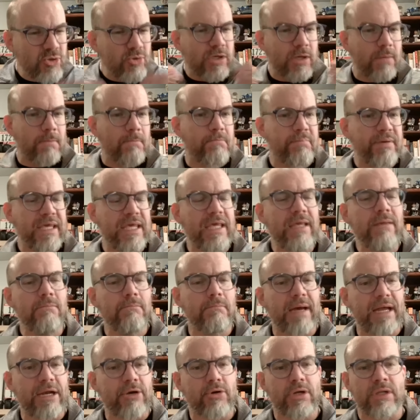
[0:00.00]
you compete
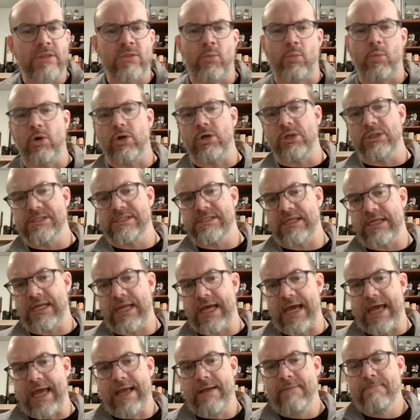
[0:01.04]
better in the world
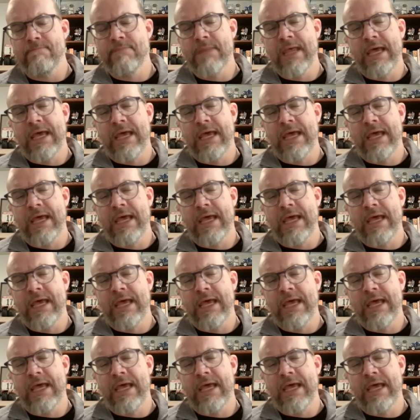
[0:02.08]
today?